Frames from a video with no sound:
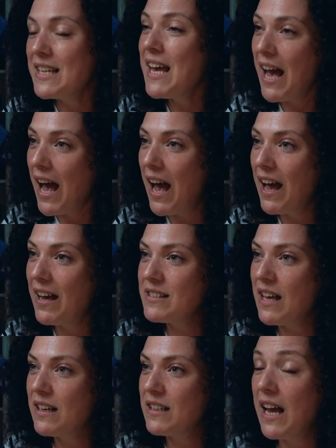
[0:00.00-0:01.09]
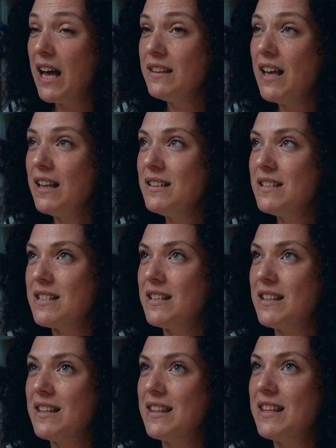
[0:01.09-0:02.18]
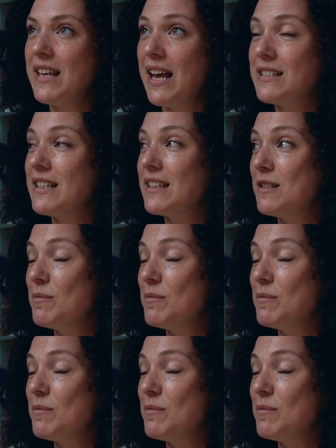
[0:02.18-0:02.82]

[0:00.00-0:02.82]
Yeah, exactly. And the addict